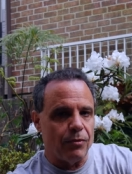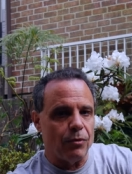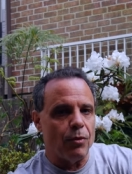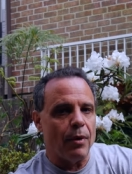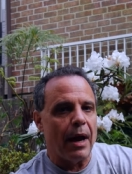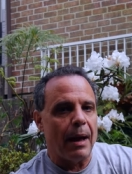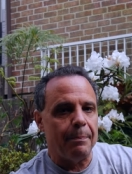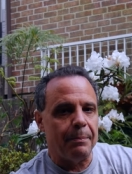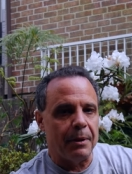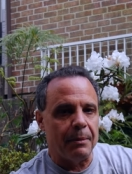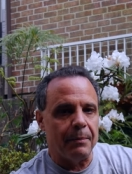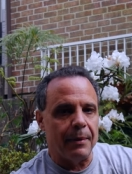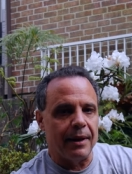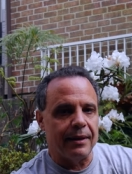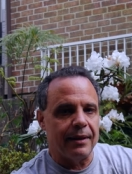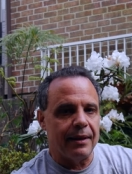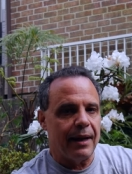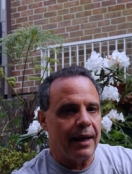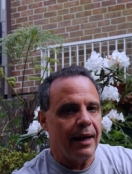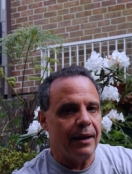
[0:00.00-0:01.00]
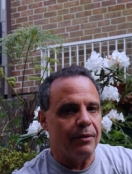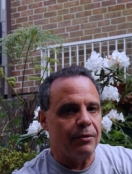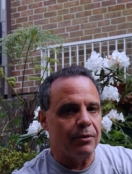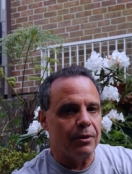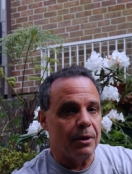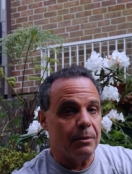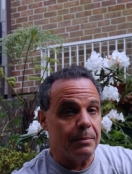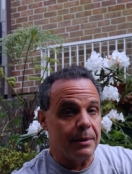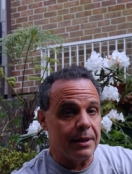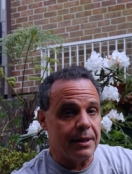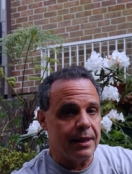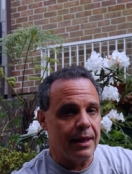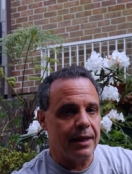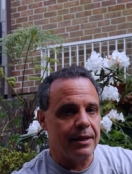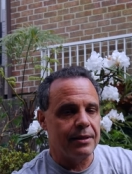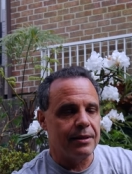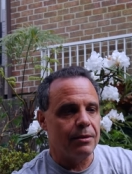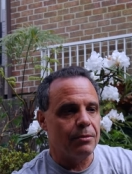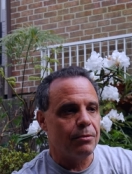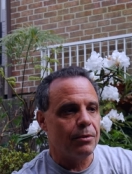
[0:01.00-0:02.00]
wrapping method hadn't really been
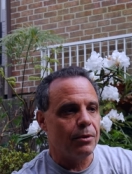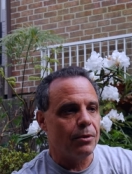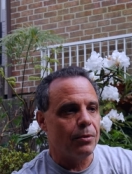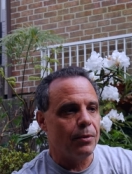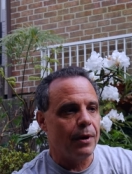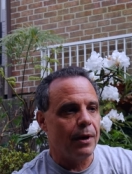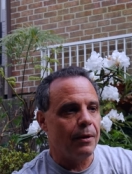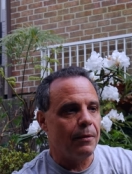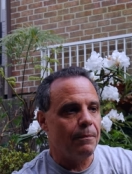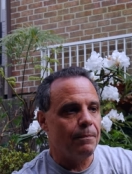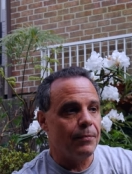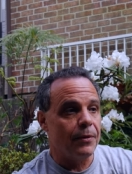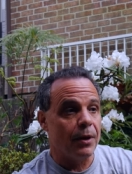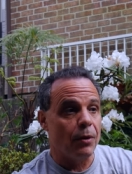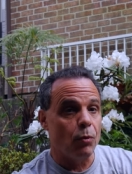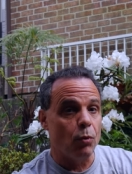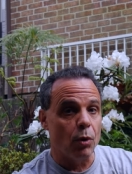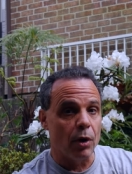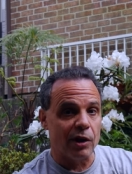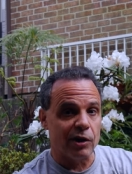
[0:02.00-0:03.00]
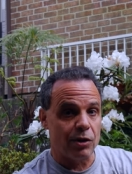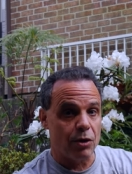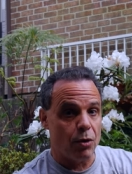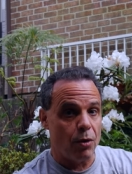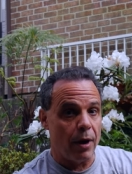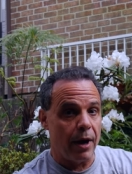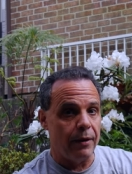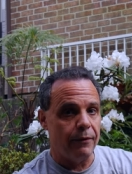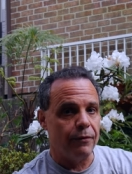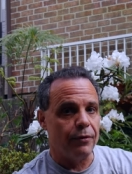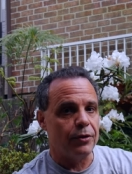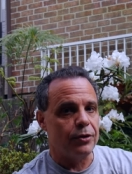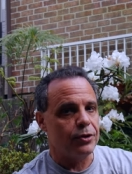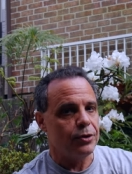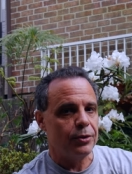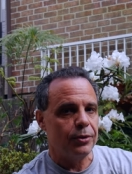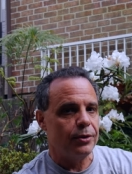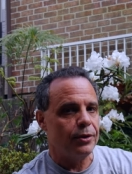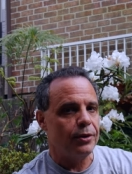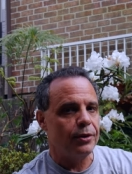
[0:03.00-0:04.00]
tested real well. It worked great for
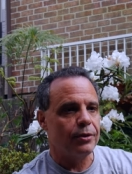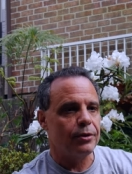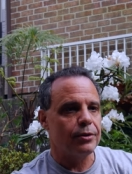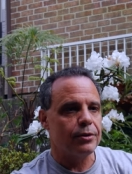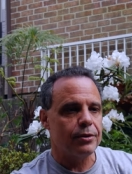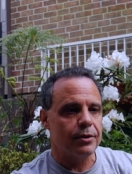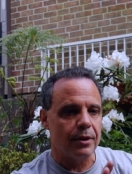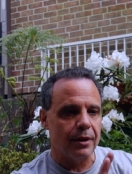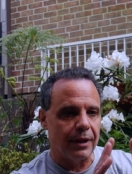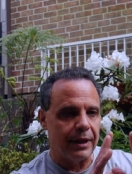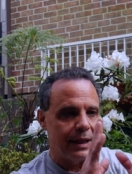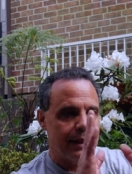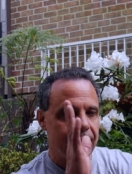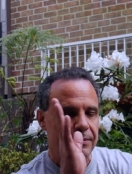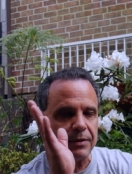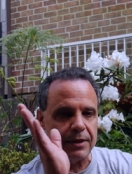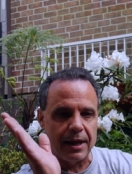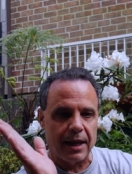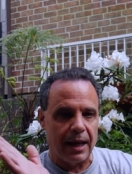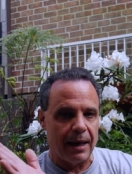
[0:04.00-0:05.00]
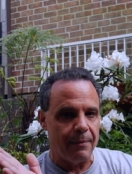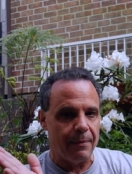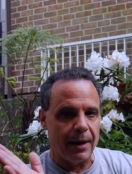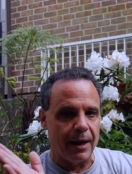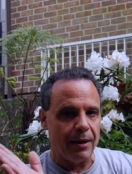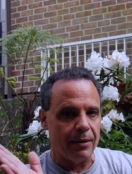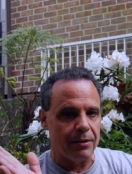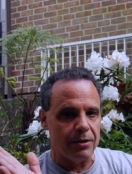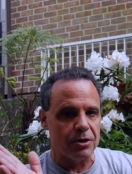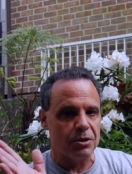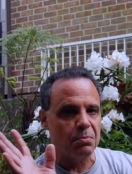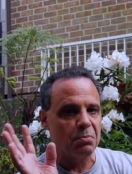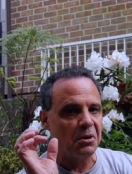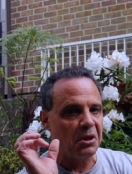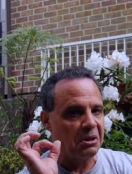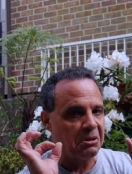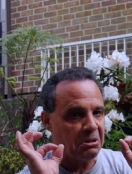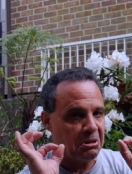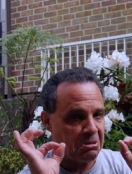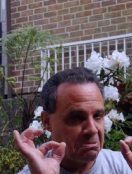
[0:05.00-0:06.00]
2 years. The leaves came out in the
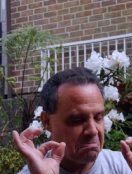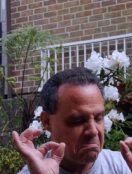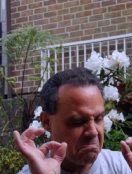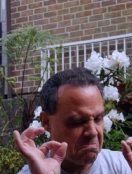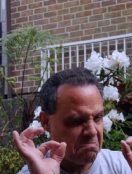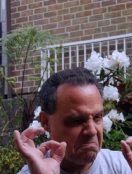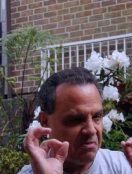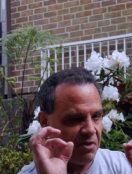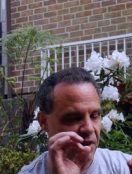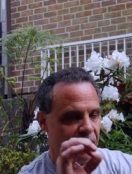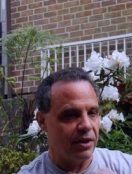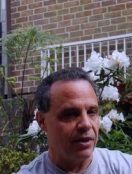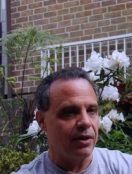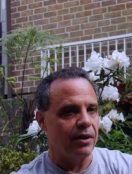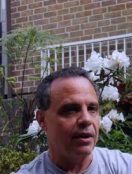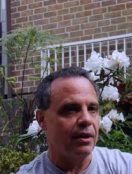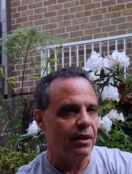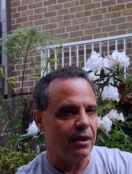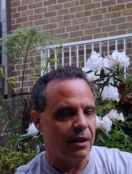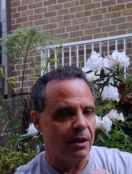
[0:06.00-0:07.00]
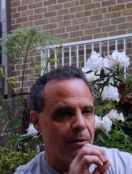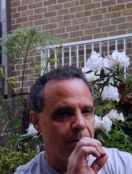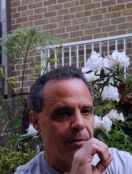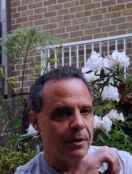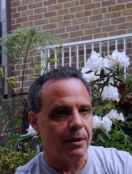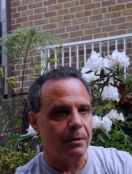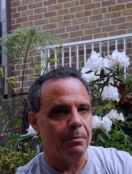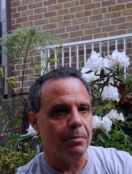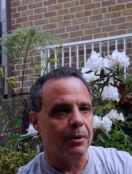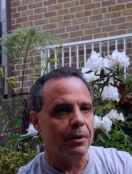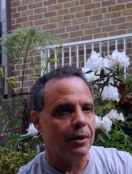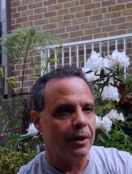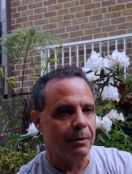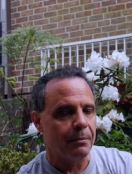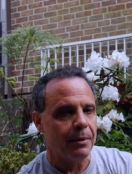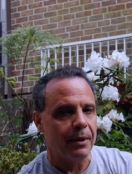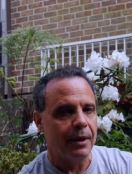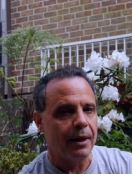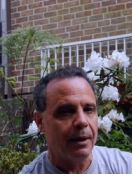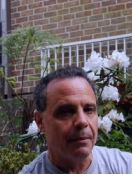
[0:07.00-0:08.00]
spring, looked very good, a little bit of
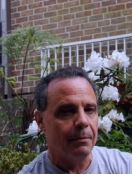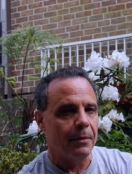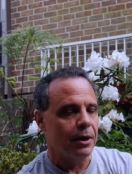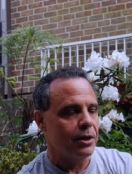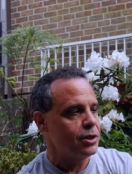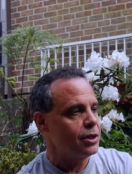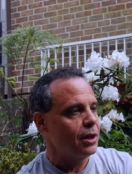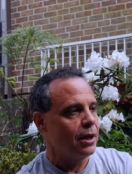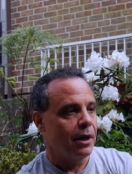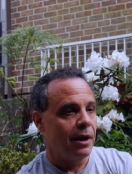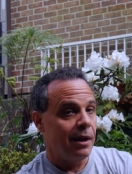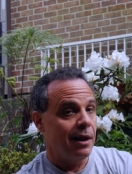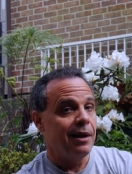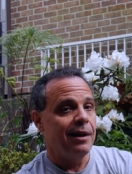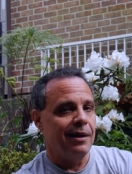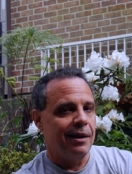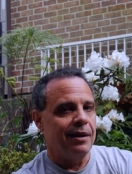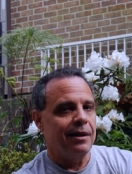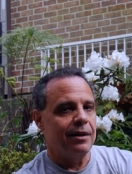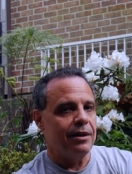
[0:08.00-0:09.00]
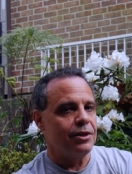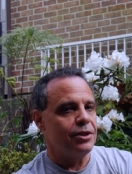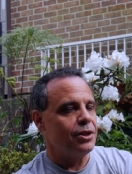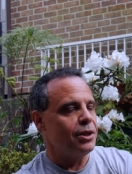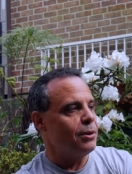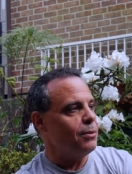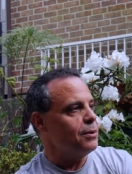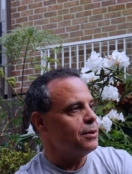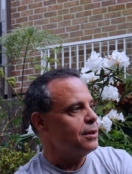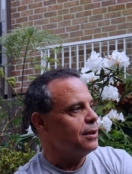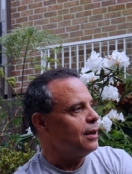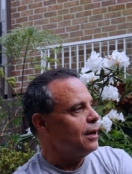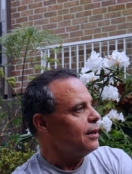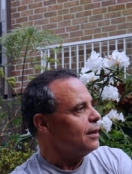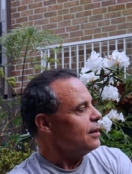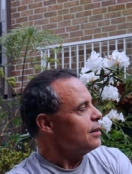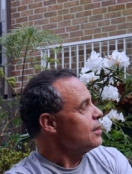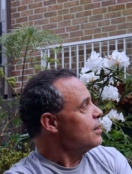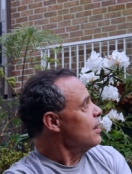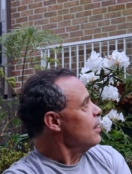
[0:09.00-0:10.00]
burning but not much. This year was
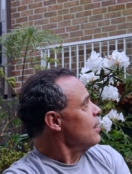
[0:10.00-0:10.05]
another